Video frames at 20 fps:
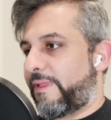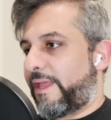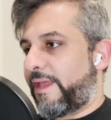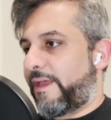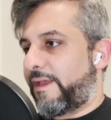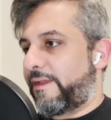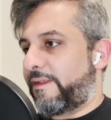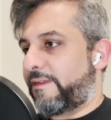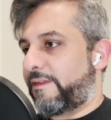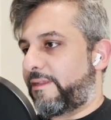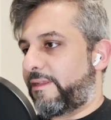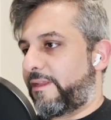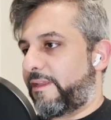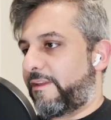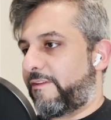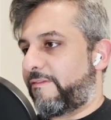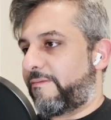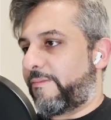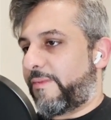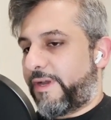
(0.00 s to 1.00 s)
and
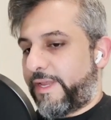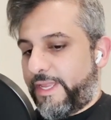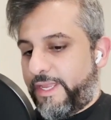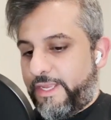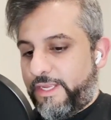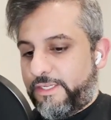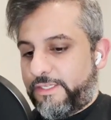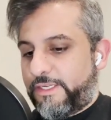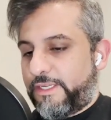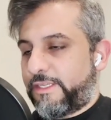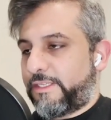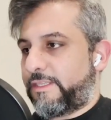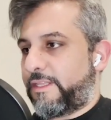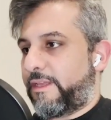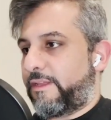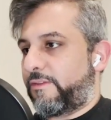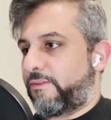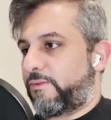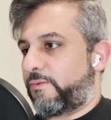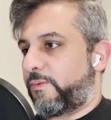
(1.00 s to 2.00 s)
if my age is
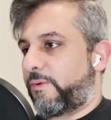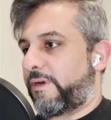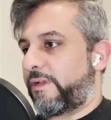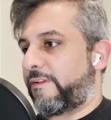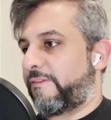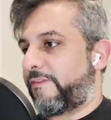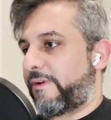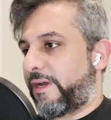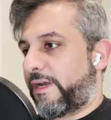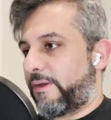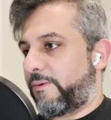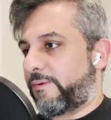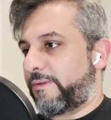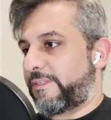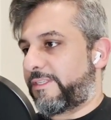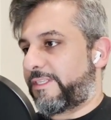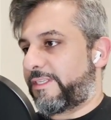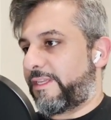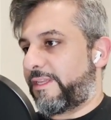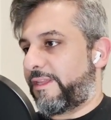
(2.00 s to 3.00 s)
then 12, I will
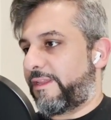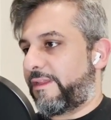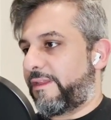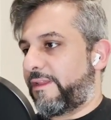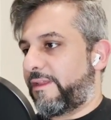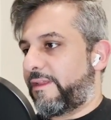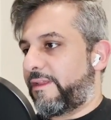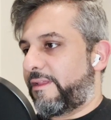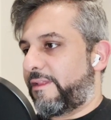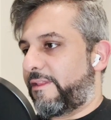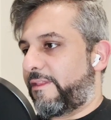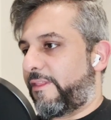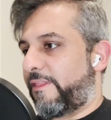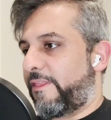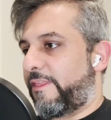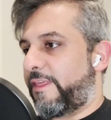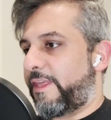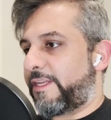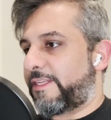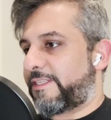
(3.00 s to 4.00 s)
see
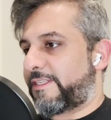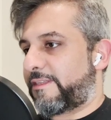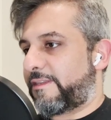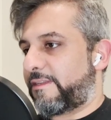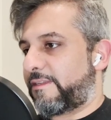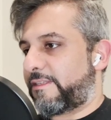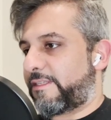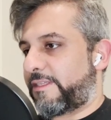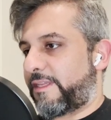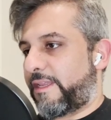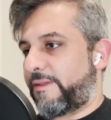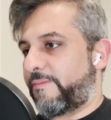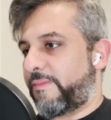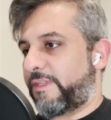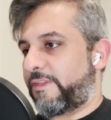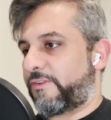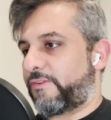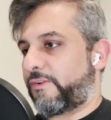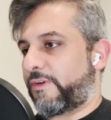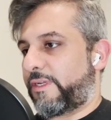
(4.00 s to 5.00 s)
this
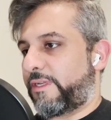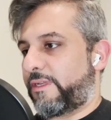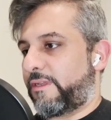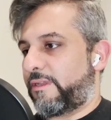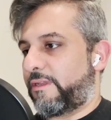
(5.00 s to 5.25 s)
statement run,